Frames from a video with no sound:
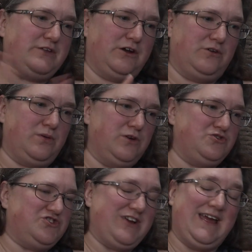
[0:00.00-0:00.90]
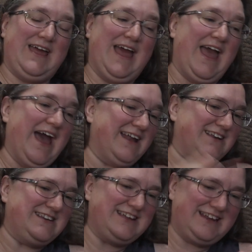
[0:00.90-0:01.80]
a crochet hat,
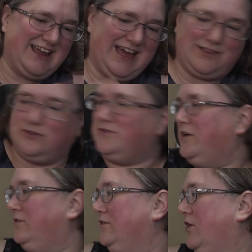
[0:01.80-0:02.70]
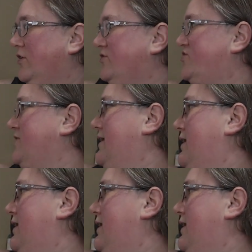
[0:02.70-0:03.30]
a knit hat. Those aren't large.